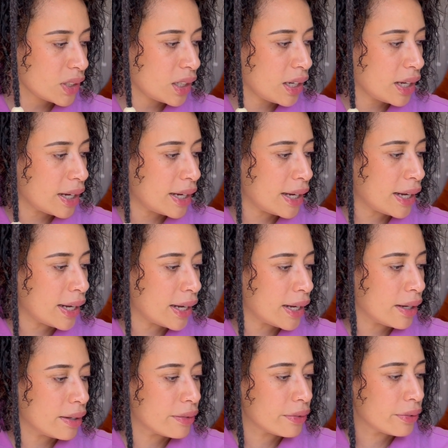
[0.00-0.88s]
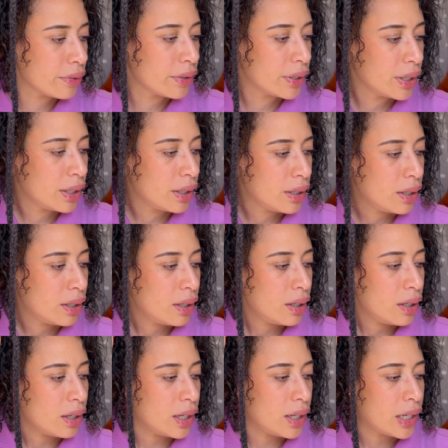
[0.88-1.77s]
I have
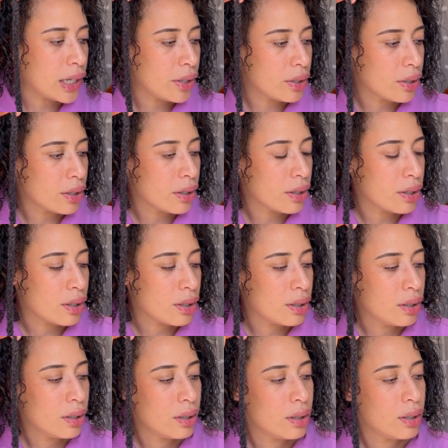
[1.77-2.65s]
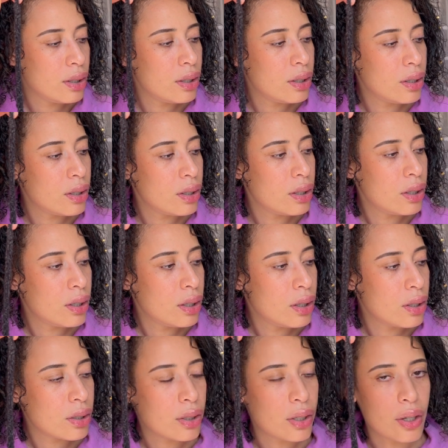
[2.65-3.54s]
another
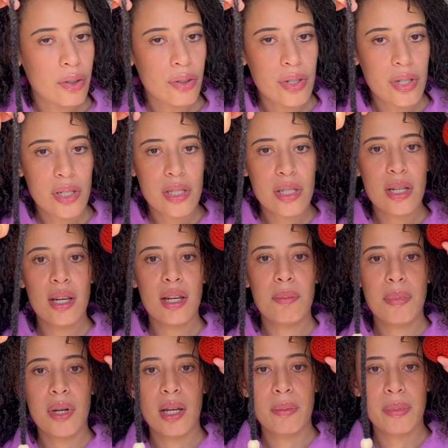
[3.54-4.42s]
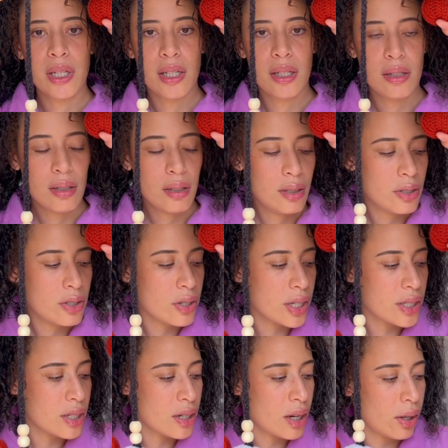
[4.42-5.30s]
Ghost and Pumpkin, so
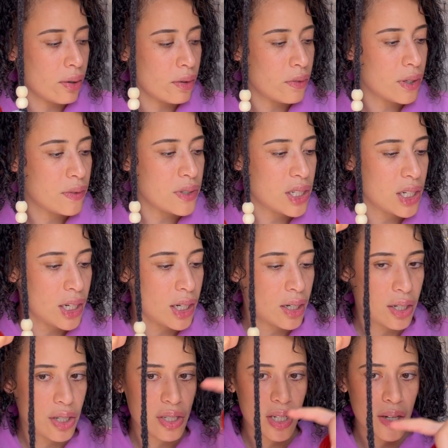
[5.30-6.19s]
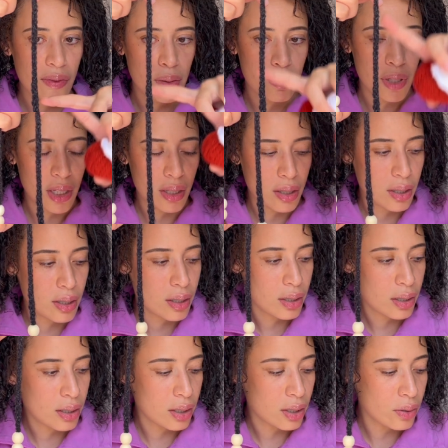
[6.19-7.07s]
that's another 15. I just have to make the,
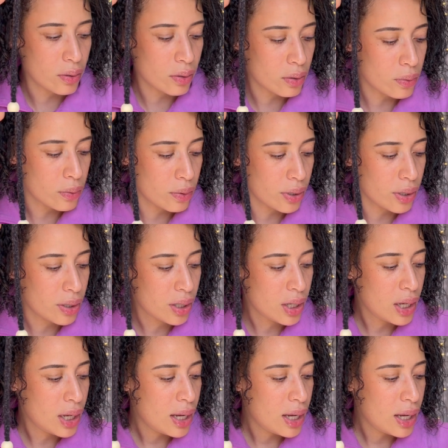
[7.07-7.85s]
you know, the cord.